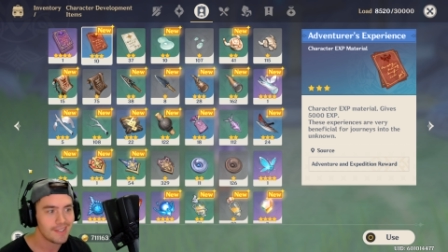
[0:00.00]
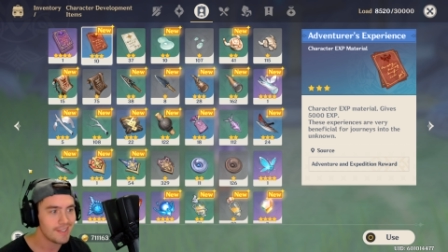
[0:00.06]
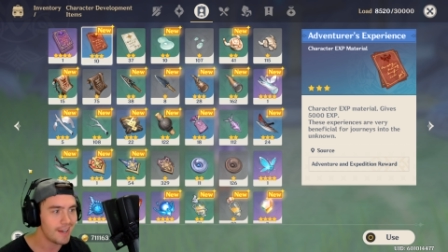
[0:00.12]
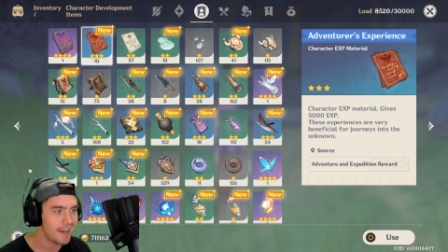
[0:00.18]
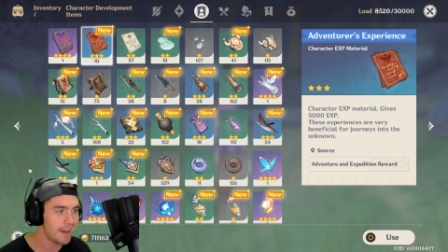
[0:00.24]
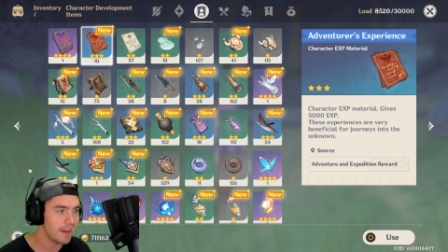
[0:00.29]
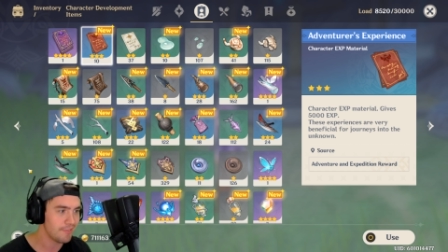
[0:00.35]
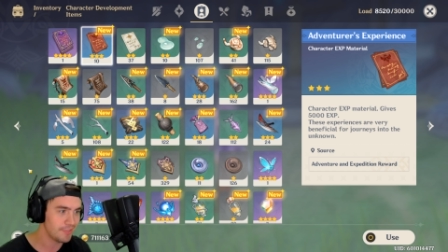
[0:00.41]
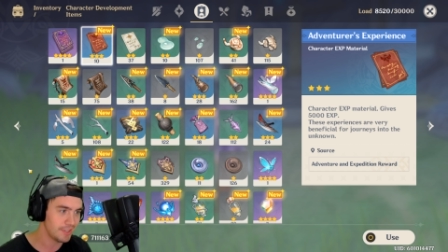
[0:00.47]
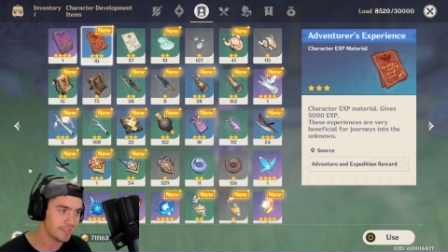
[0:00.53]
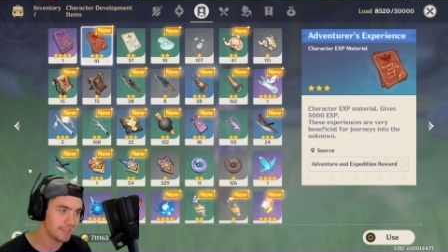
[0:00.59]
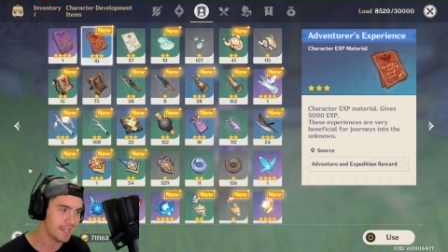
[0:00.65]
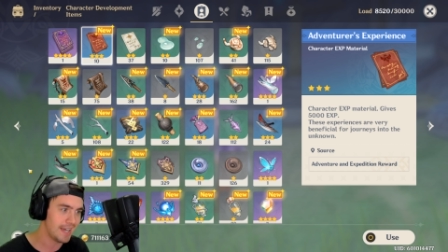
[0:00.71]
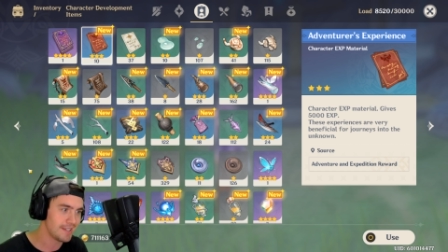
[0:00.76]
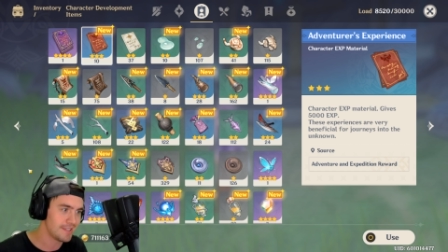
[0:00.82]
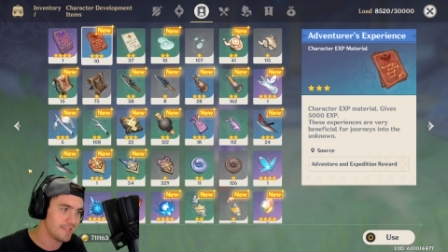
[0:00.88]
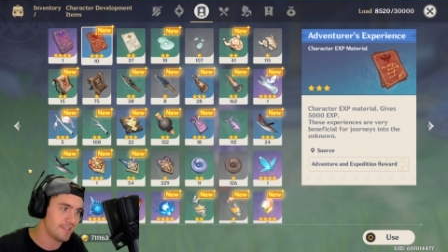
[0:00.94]
I, I feel like
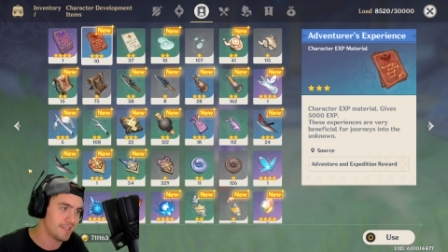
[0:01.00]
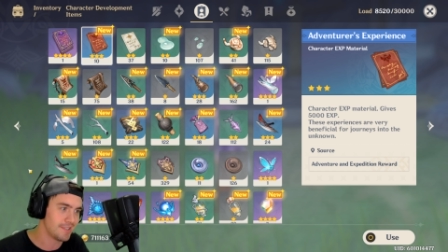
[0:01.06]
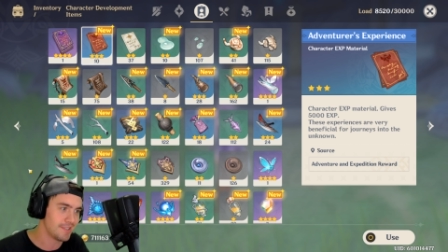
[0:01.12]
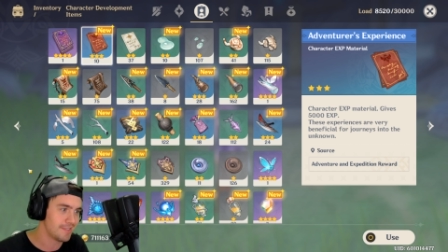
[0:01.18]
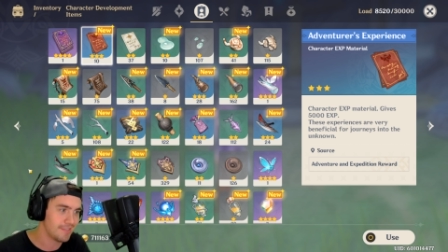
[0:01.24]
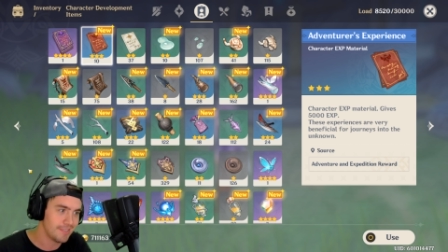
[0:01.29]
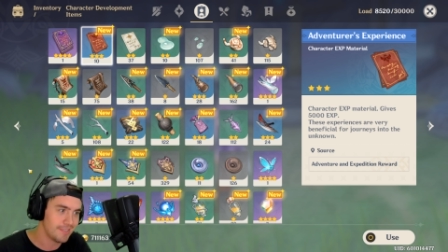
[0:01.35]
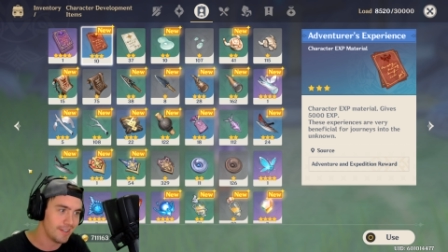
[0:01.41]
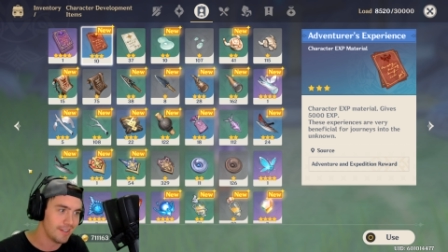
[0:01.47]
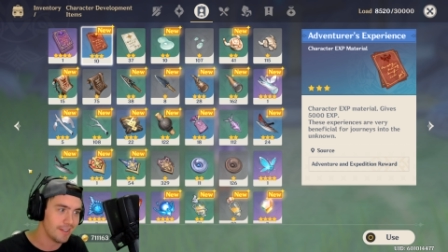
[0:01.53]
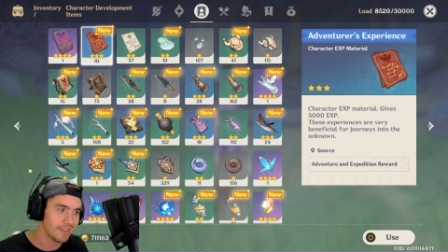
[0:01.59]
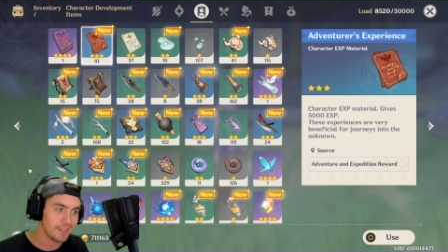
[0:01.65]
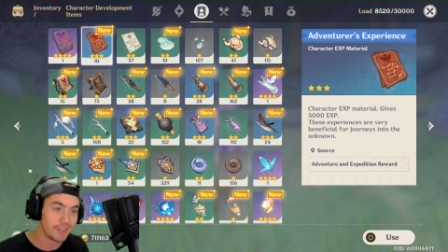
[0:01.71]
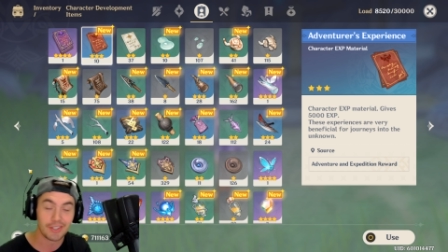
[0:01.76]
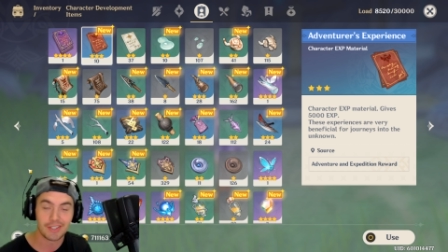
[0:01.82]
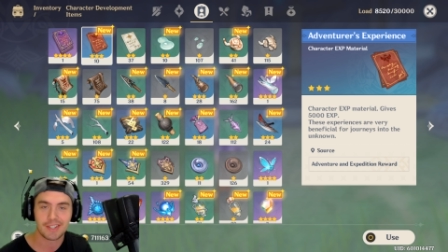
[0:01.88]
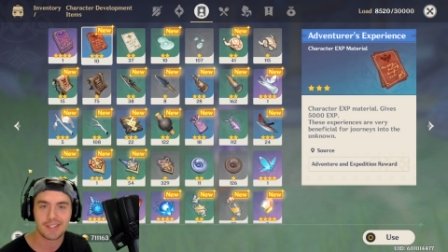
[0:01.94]
that's just a
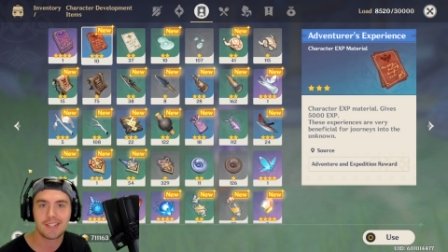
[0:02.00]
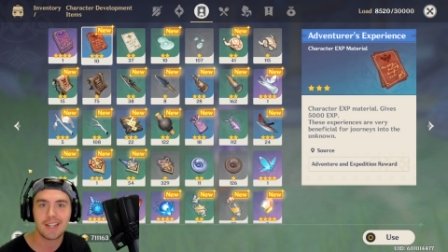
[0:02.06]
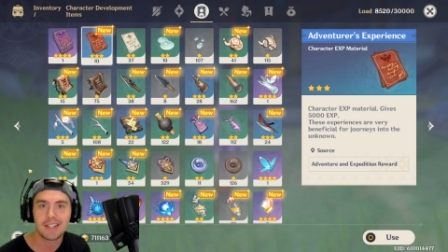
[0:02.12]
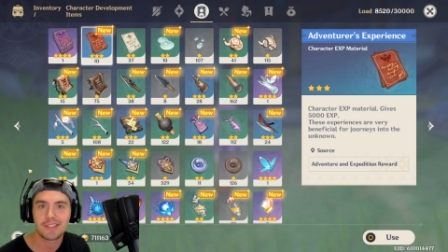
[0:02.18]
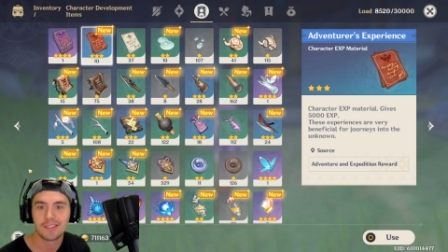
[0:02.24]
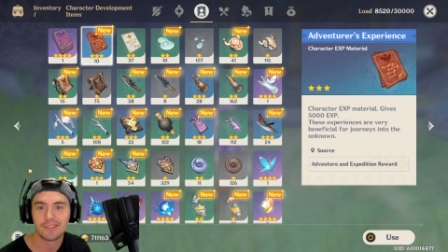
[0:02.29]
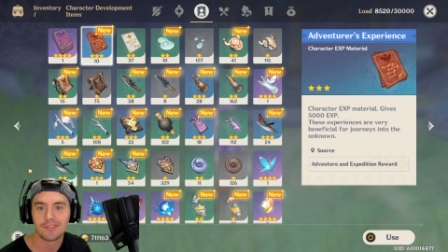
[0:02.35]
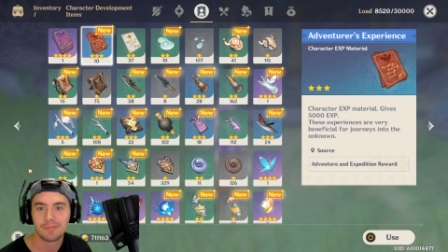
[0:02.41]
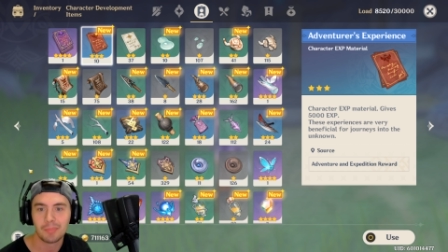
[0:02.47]
little excessive.